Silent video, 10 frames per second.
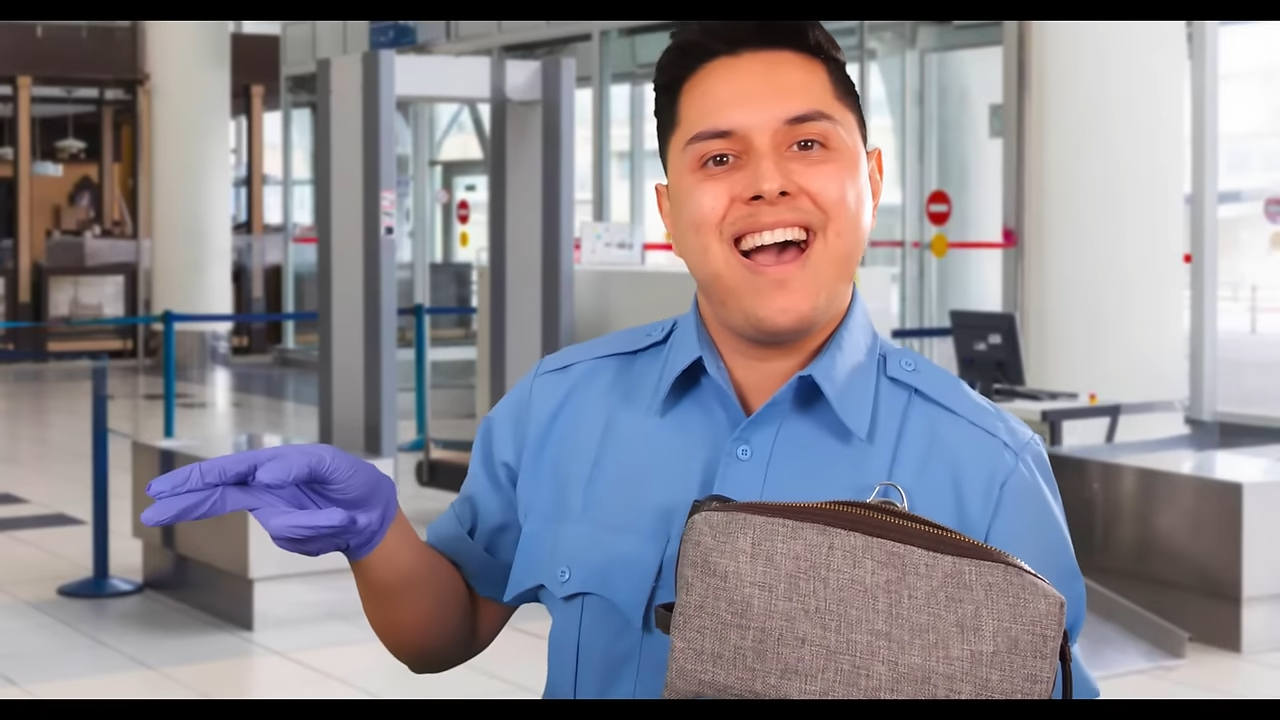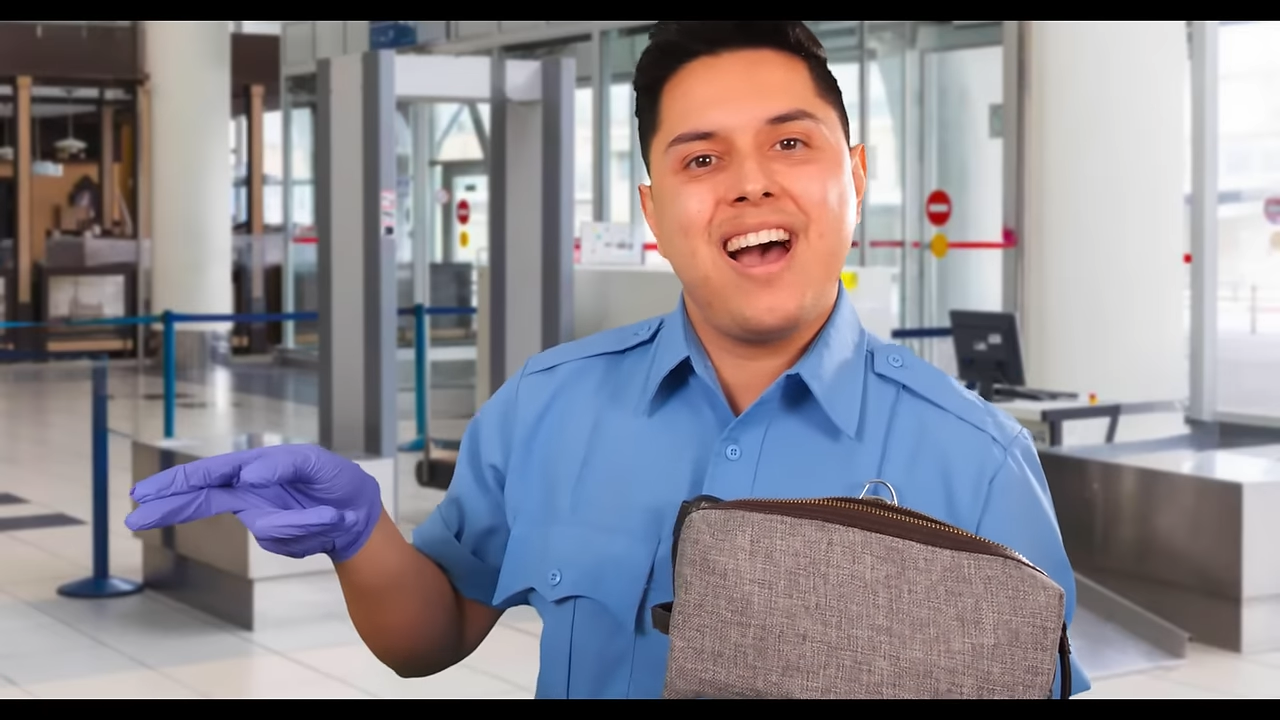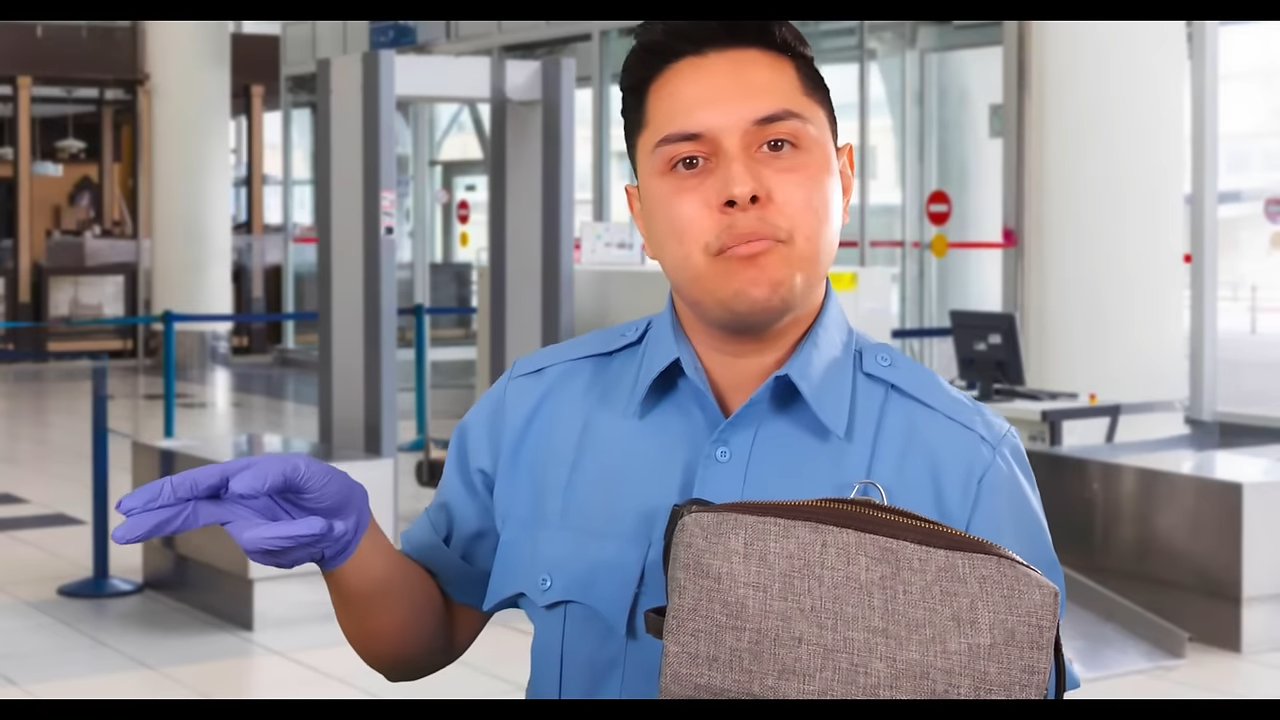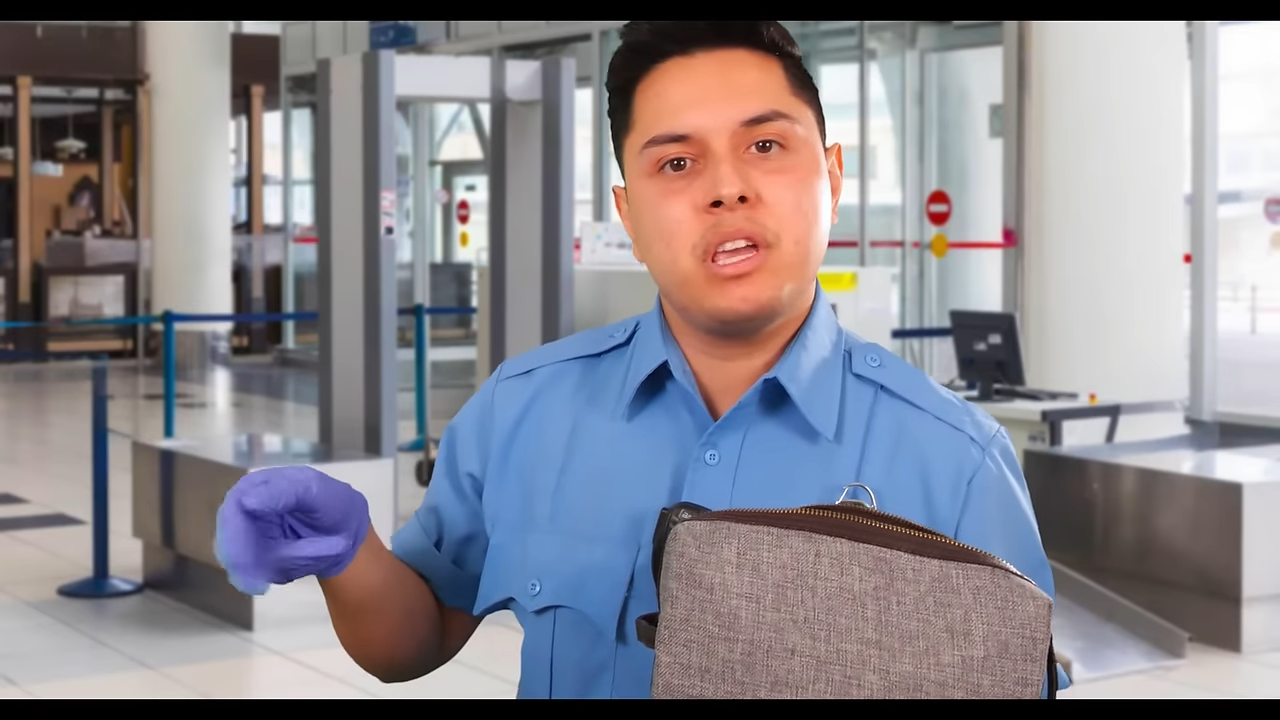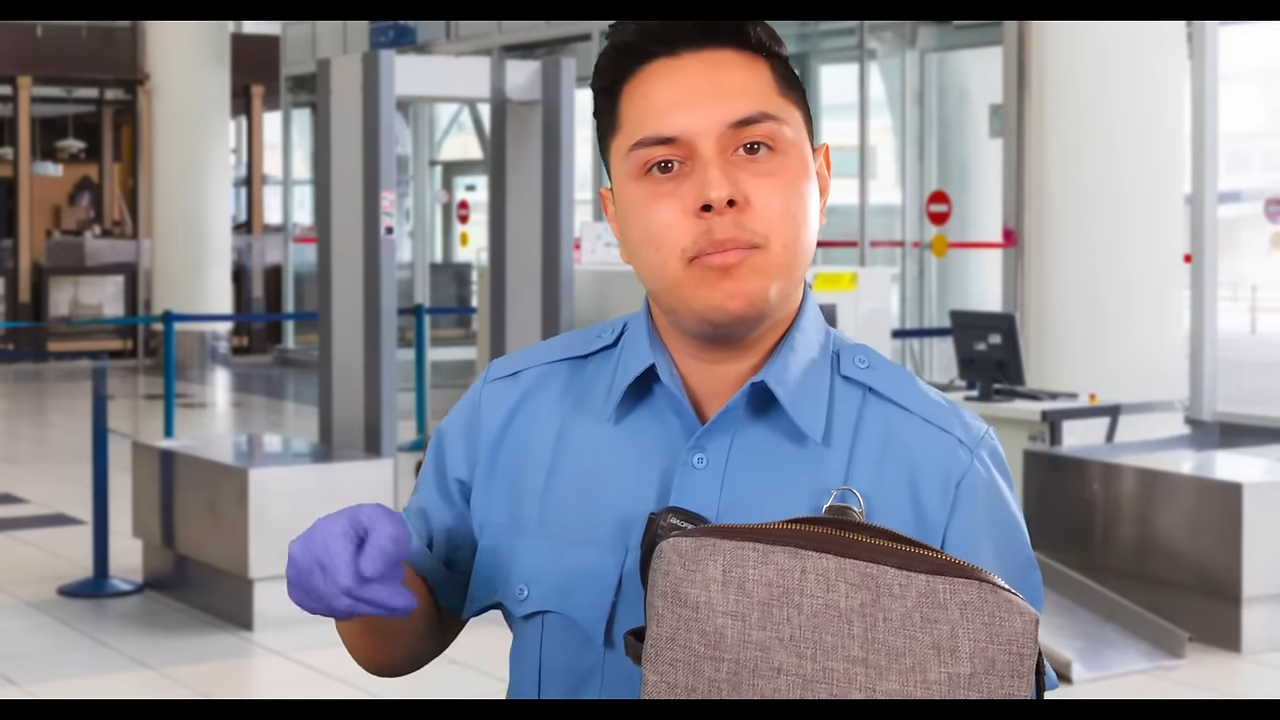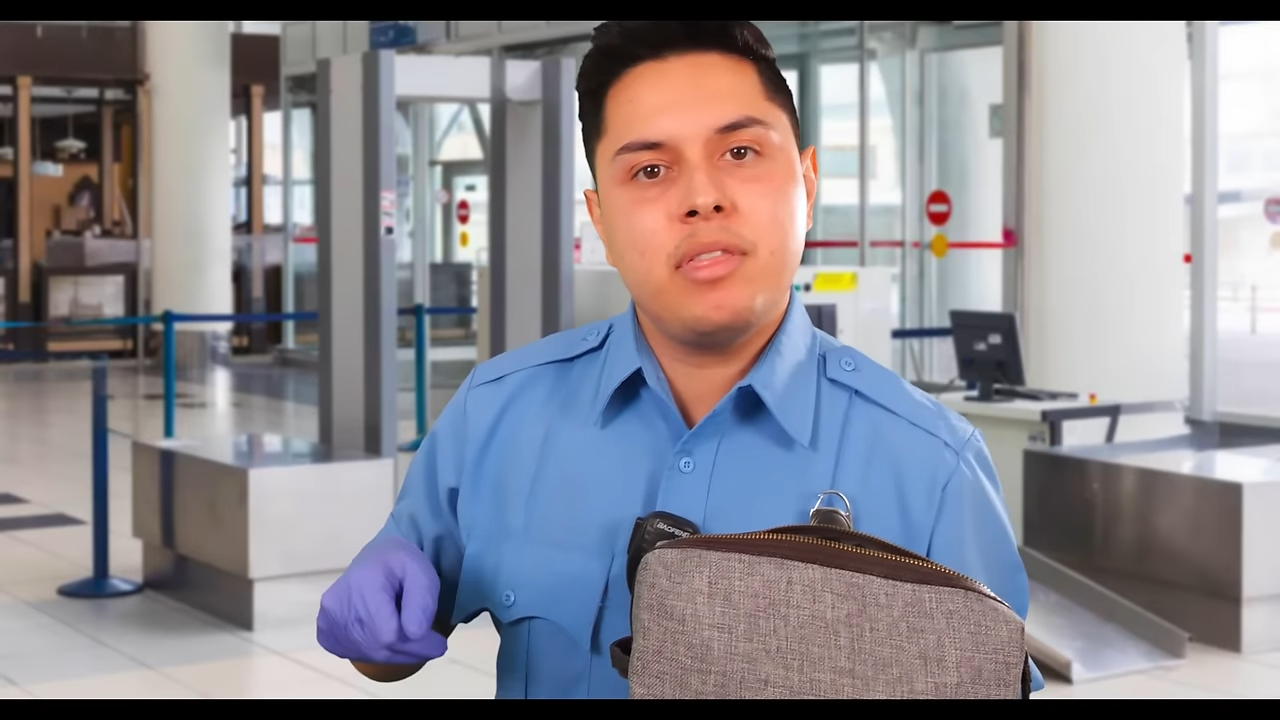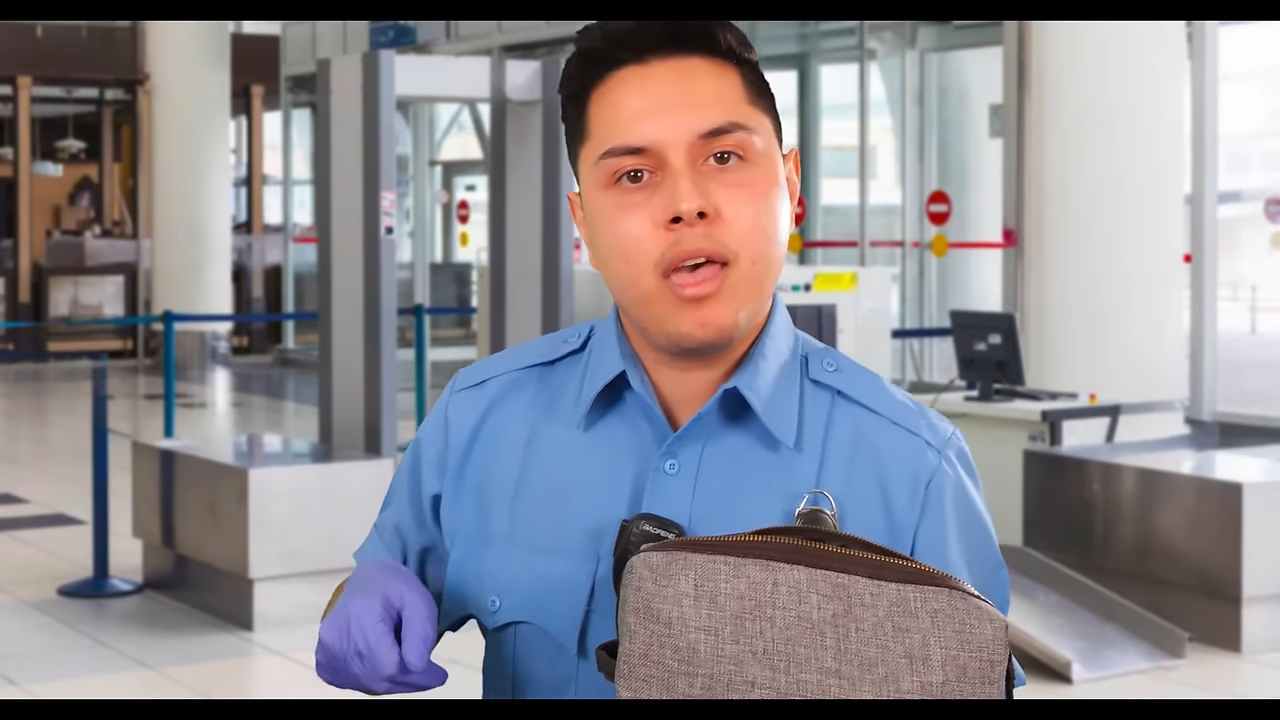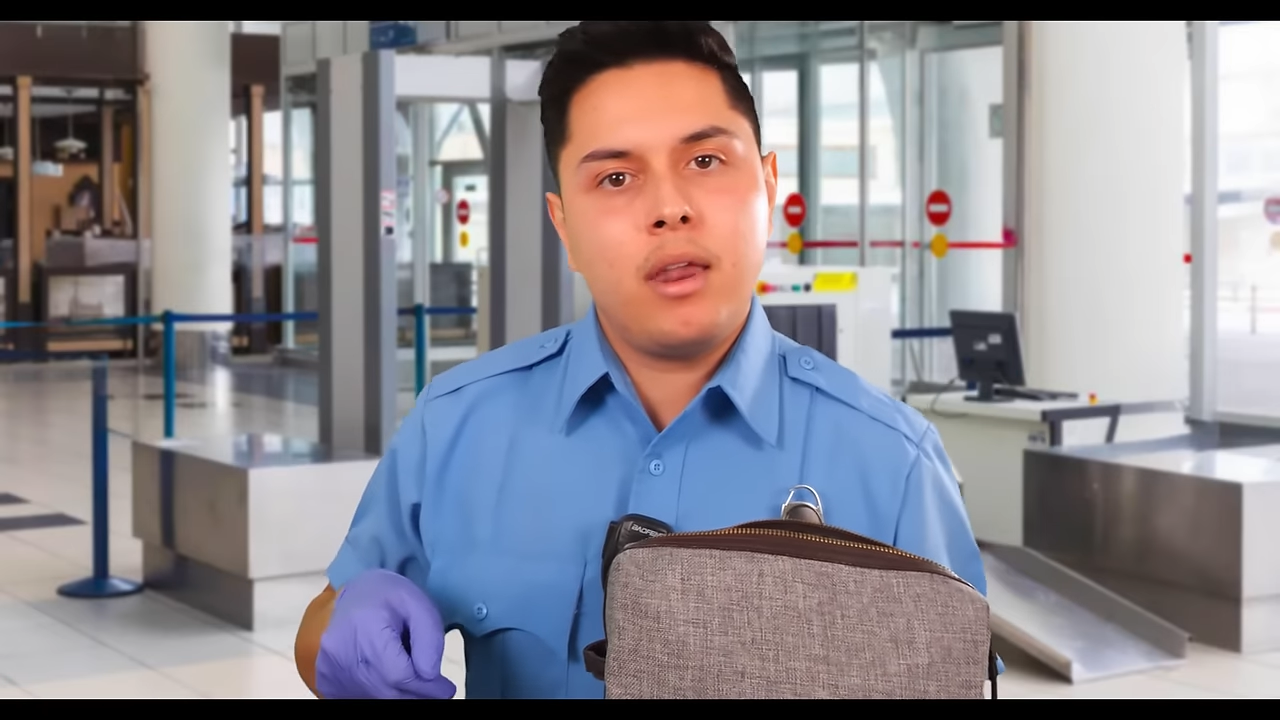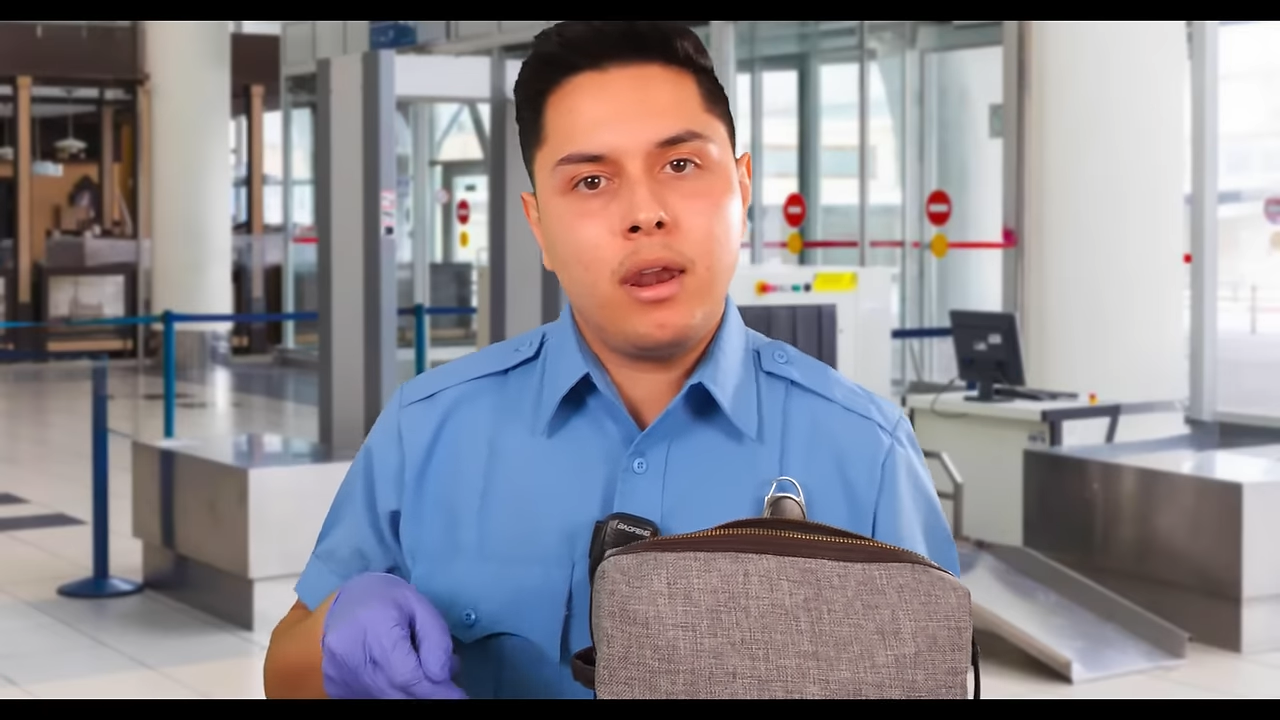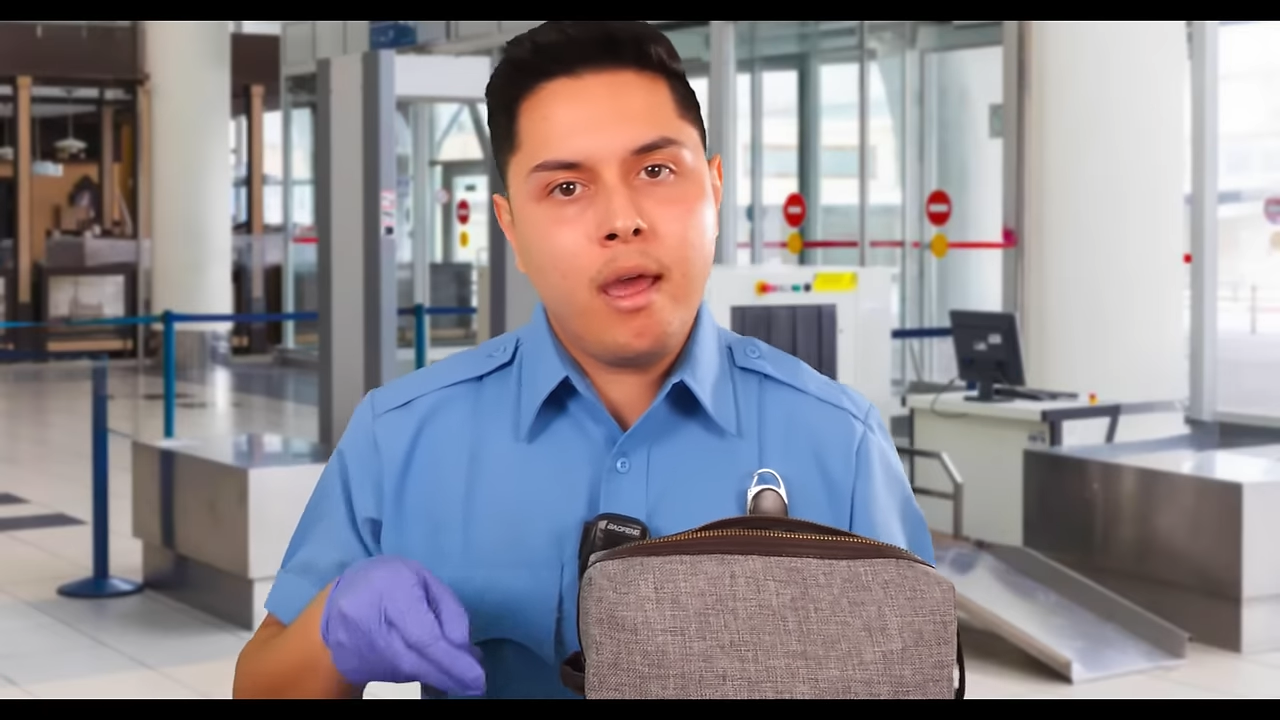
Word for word: I'm keeping that.